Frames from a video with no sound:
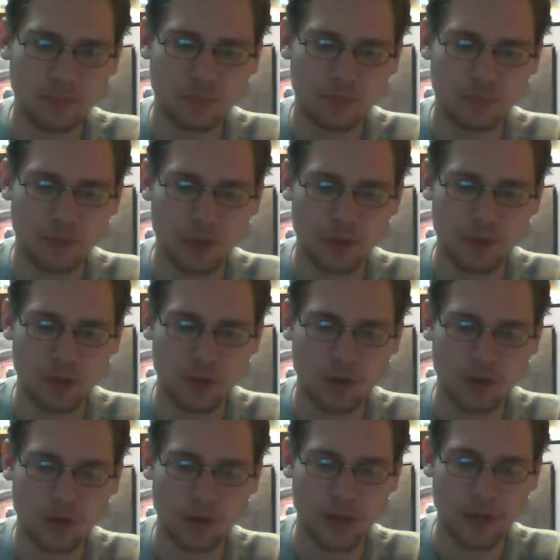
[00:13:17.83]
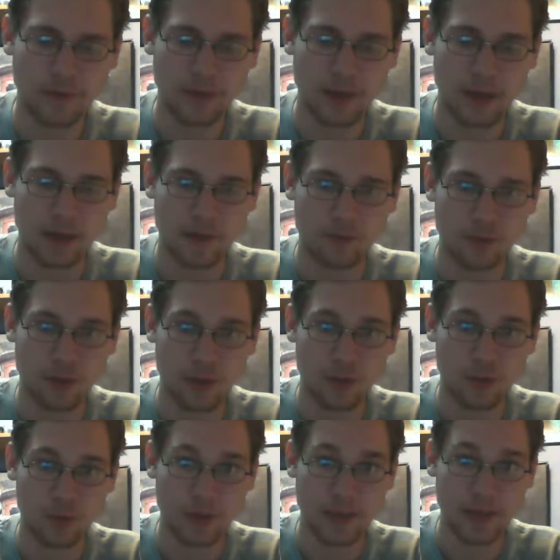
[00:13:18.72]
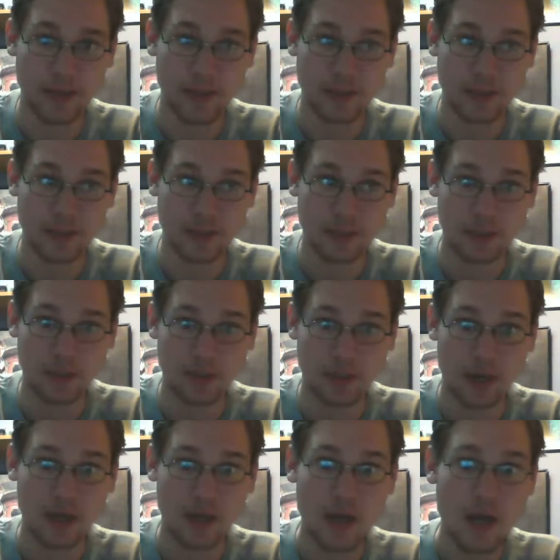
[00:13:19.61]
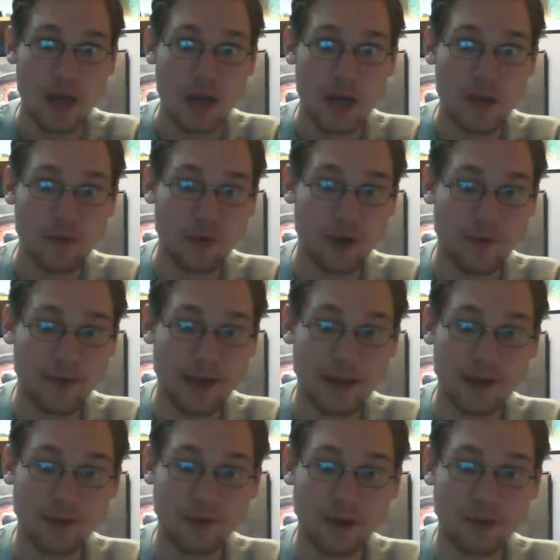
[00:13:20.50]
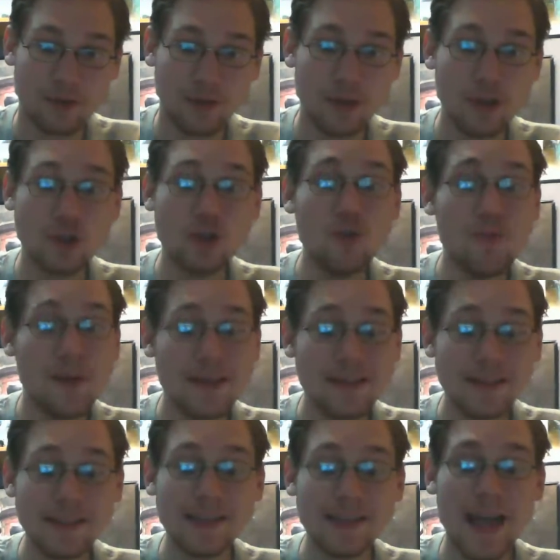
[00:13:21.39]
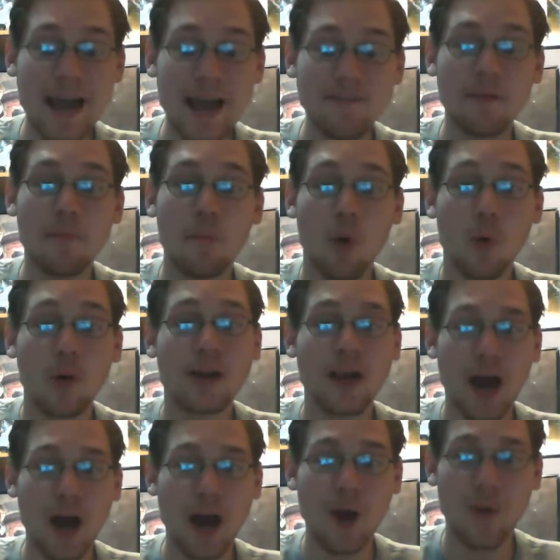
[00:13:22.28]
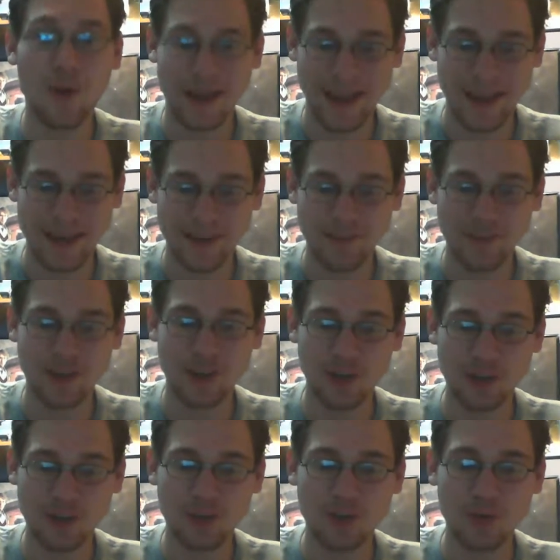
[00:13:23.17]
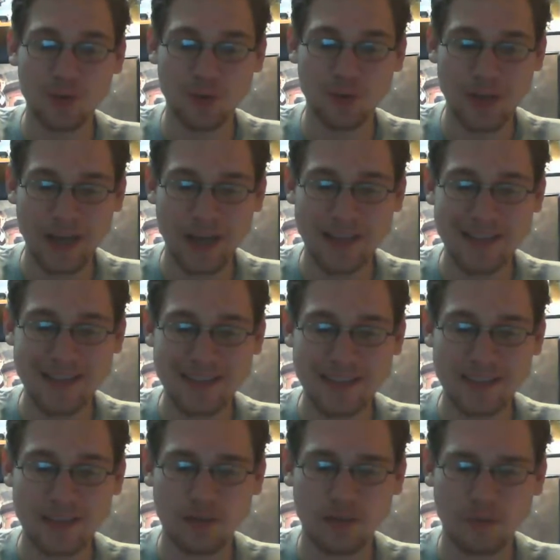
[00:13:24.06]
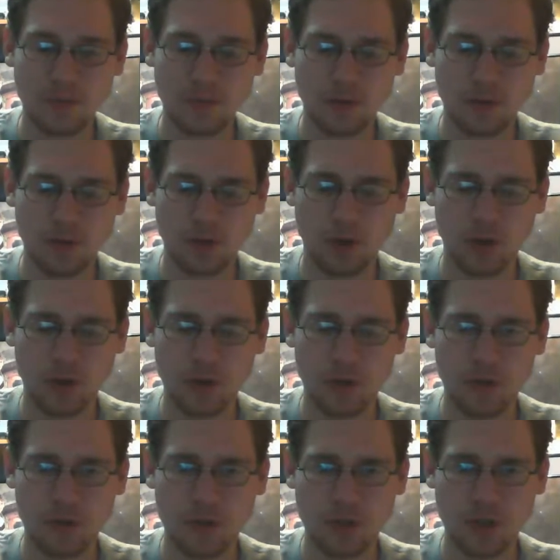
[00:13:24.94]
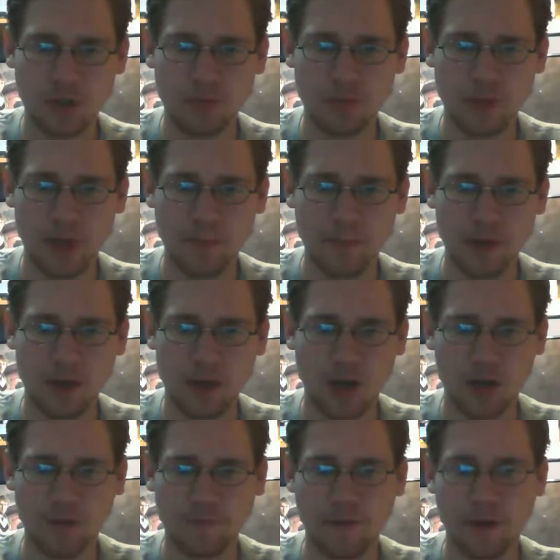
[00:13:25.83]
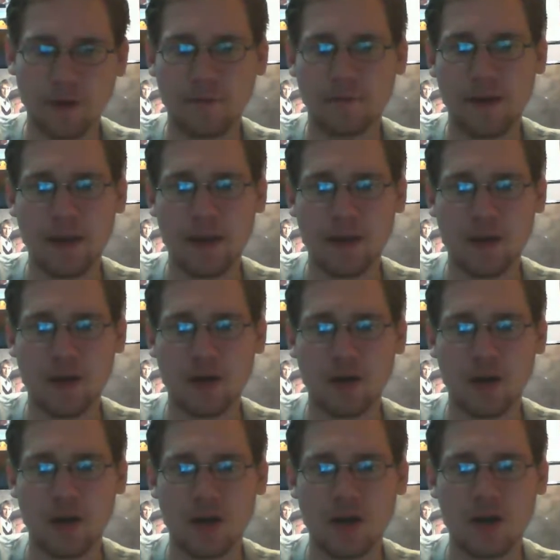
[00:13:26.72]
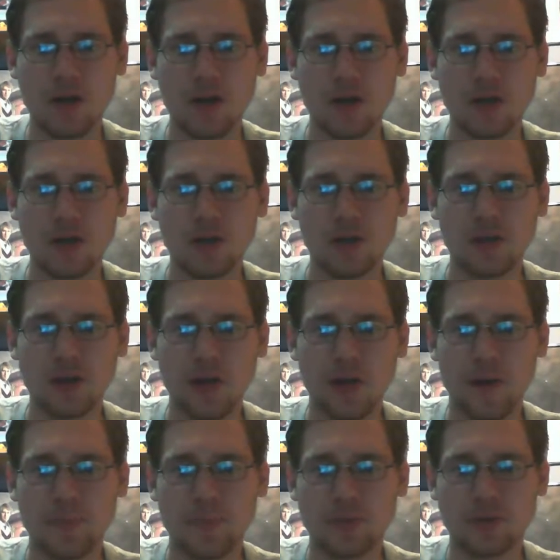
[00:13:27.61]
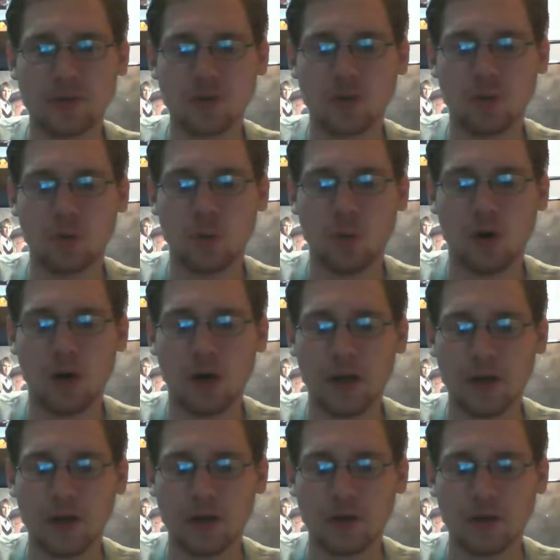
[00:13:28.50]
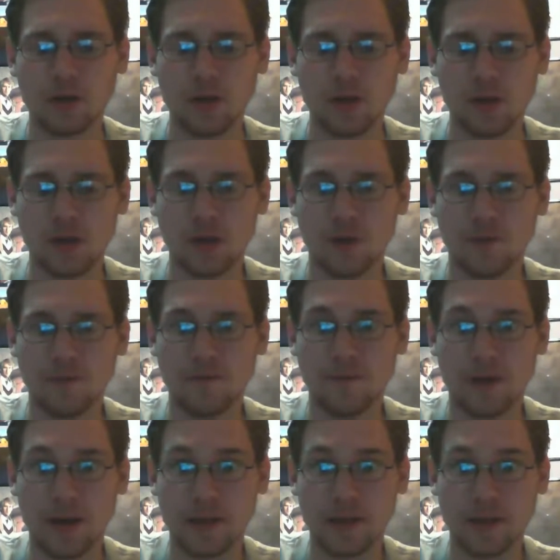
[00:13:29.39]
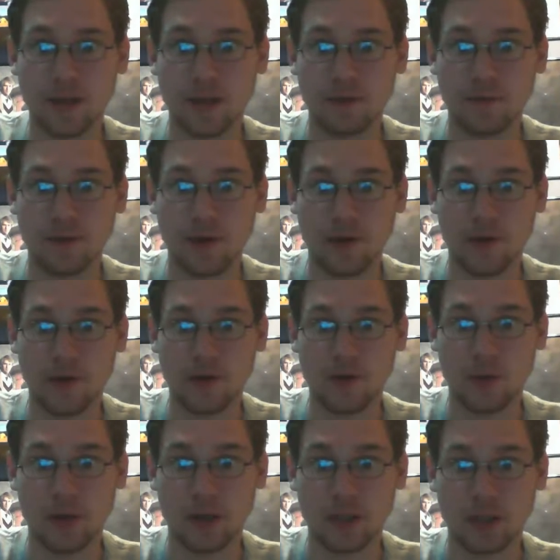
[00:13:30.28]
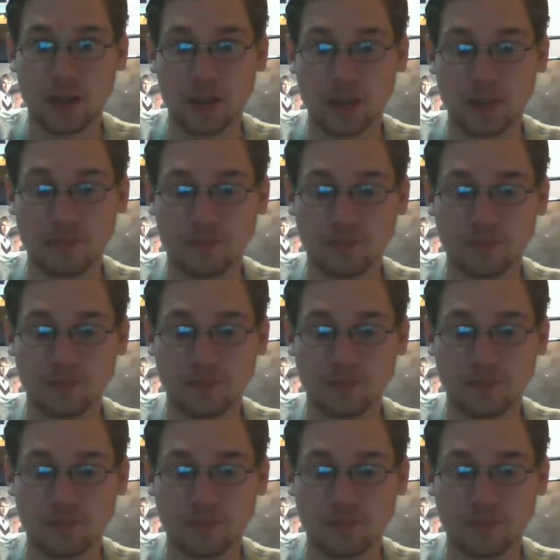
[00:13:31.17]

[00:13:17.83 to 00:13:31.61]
don't think you can have a hand of grade 3s and go that. If you have a hand of grade 3s, you basically have a Morikawa hand. If you don't know who that is, go to YouTube, type in Cardfight Vanguard episode 1. You'll find out very quickly.